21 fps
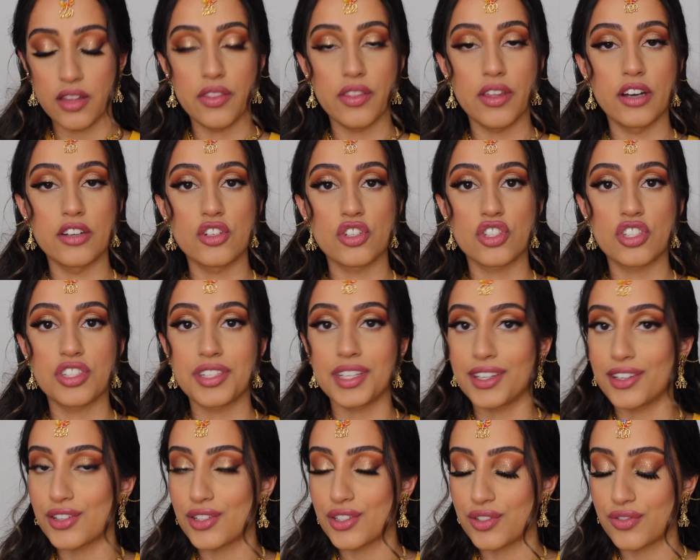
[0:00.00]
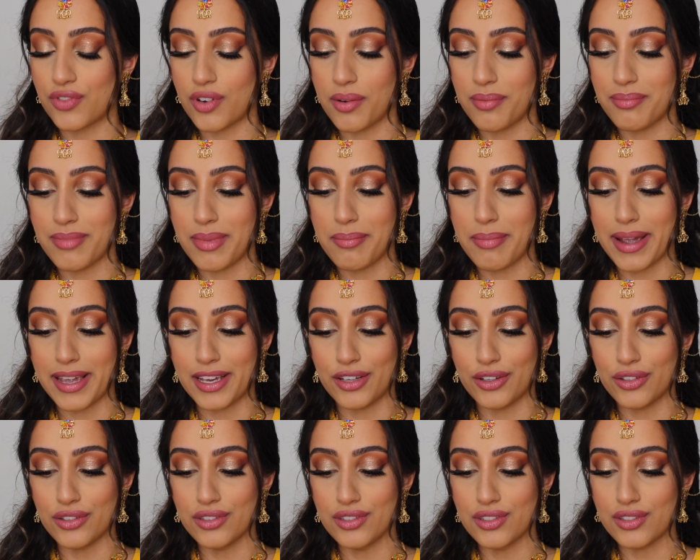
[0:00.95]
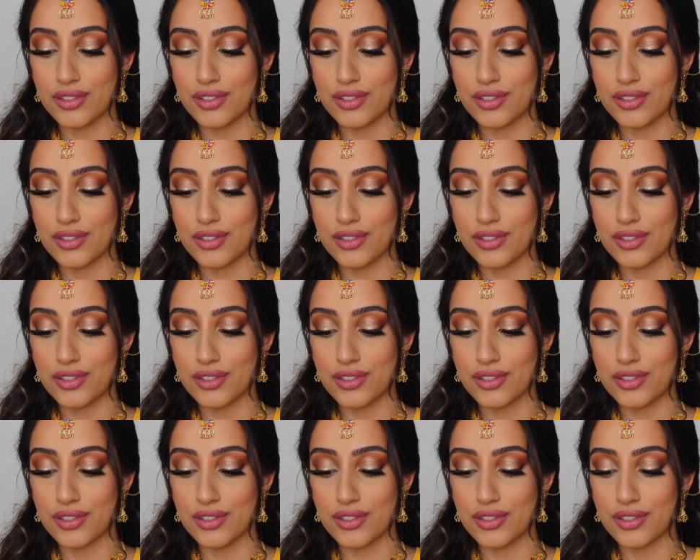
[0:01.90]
They're just stickers from Michaels.